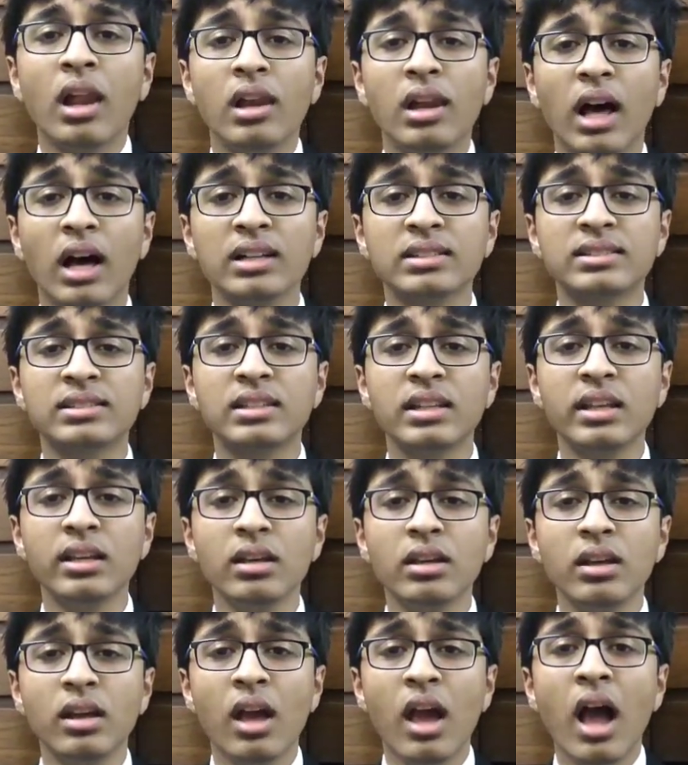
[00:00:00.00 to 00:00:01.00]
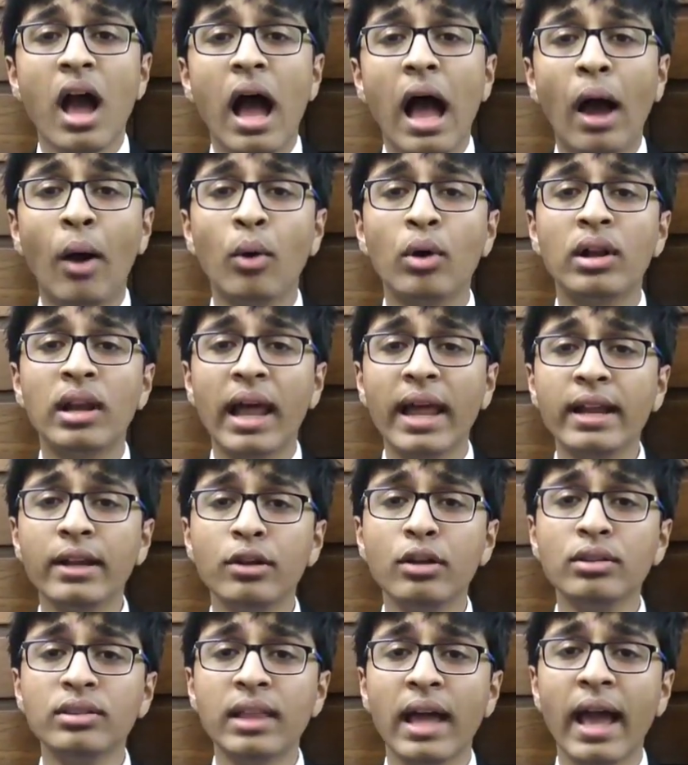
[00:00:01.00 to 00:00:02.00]
Lastly, I would
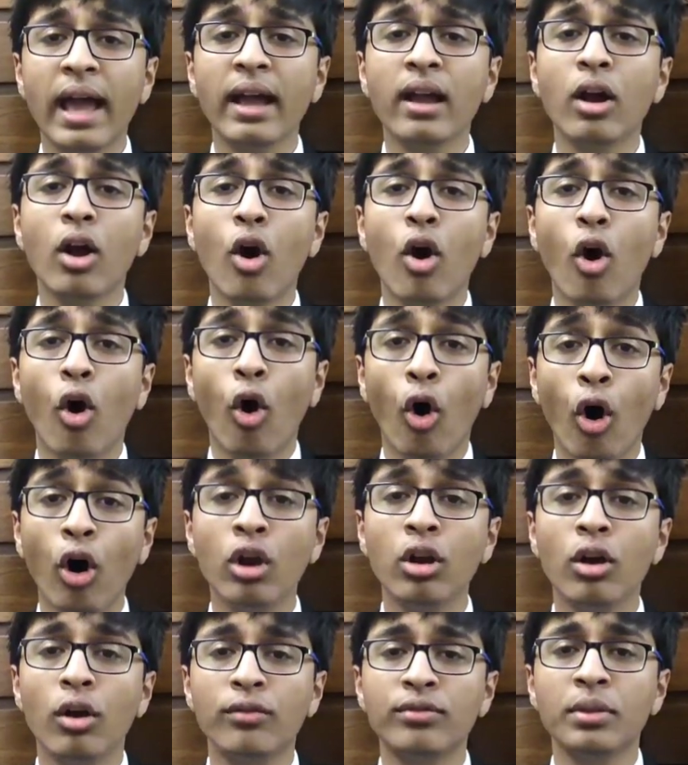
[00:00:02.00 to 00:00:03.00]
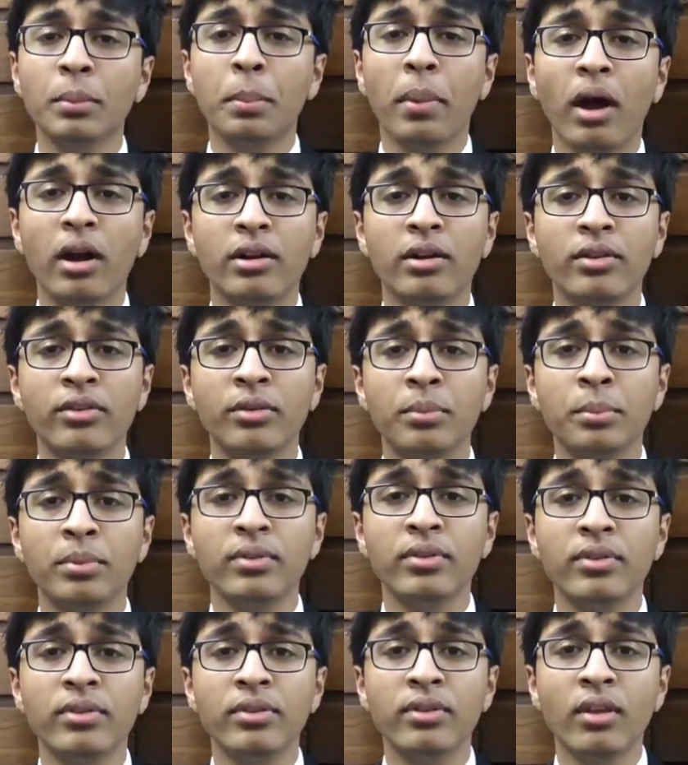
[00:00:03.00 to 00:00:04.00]
like to thank all of the
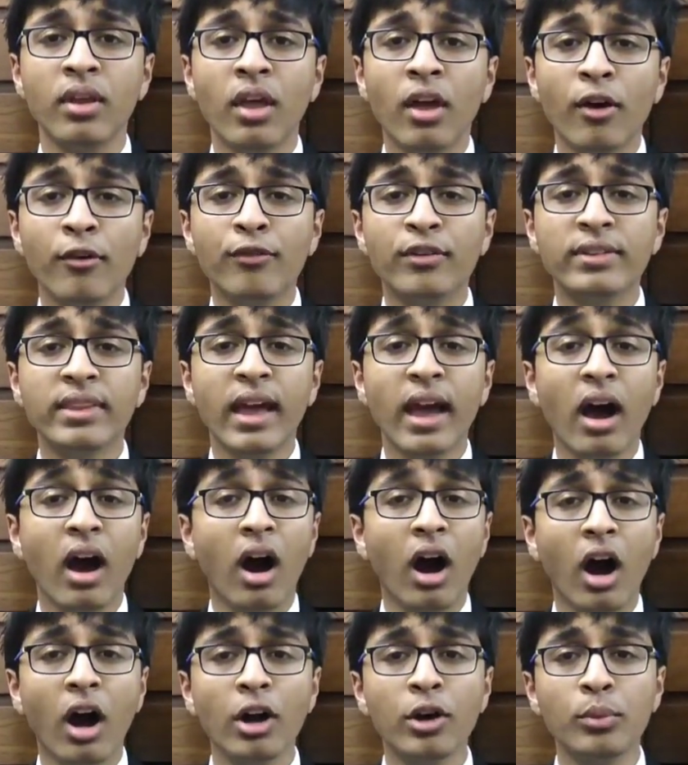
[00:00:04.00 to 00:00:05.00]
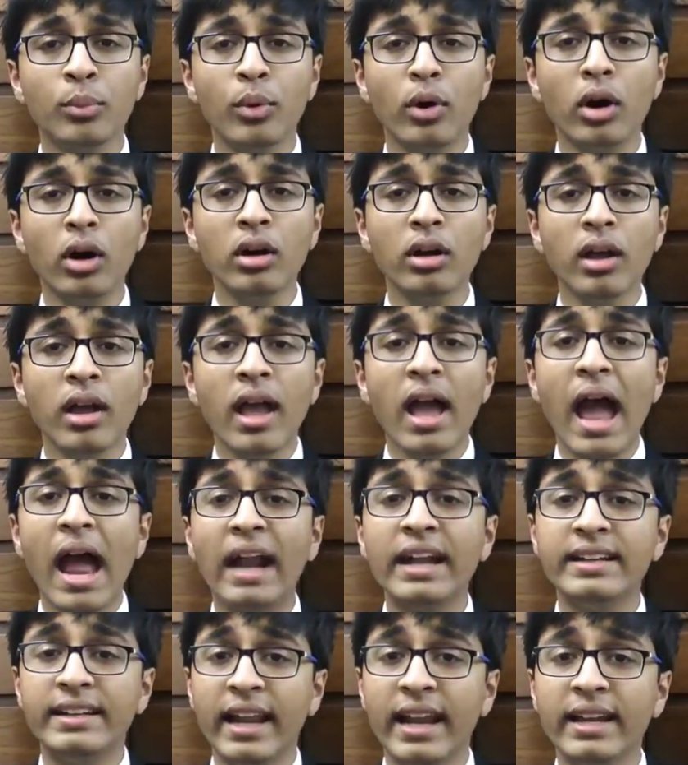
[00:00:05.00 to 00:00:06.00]
participants for their hard work
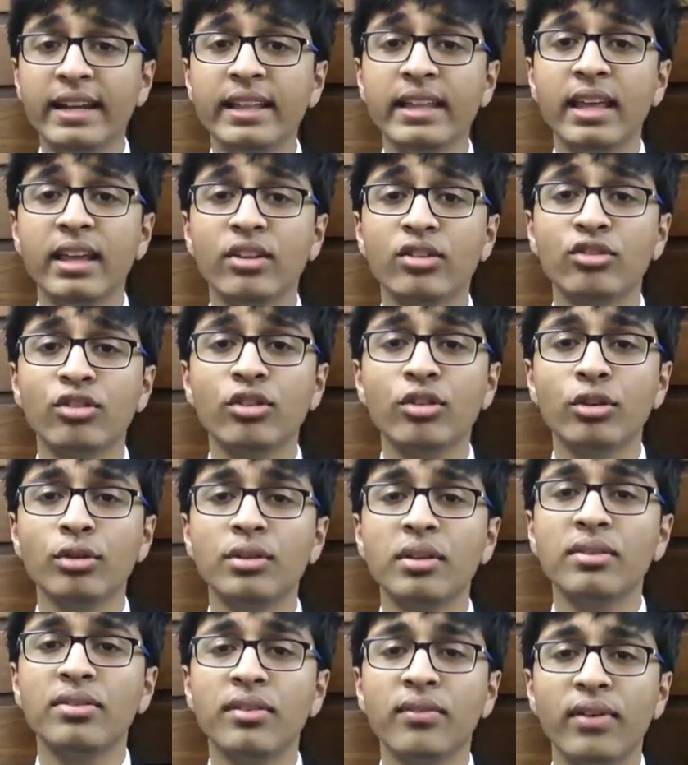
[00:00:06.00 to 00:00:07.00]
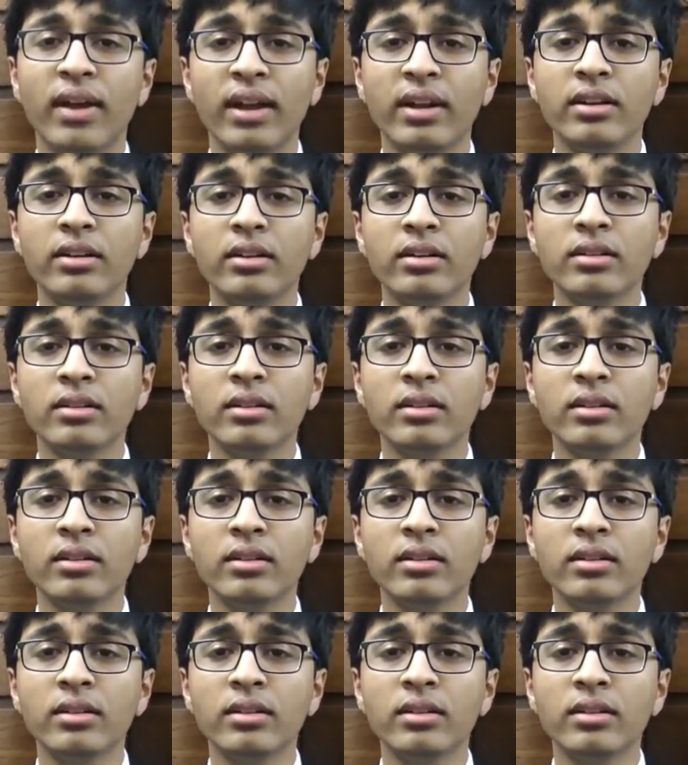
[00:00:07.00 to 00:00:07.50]
and dedication to this event.